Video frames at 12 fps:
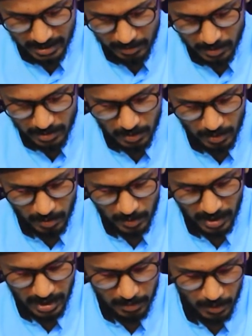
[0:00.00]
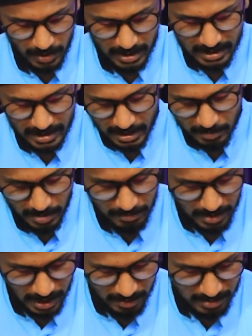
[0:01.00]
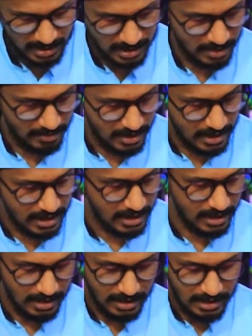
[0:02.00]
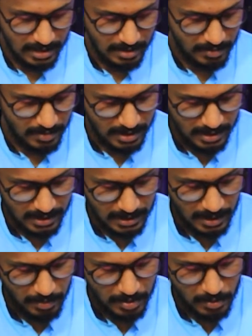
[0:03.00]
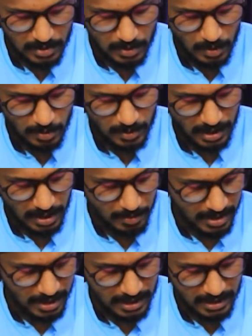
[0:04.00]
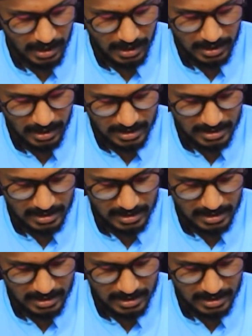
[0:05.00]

you can you can cut it the way you want i'm just i'm gonna do it as time permits me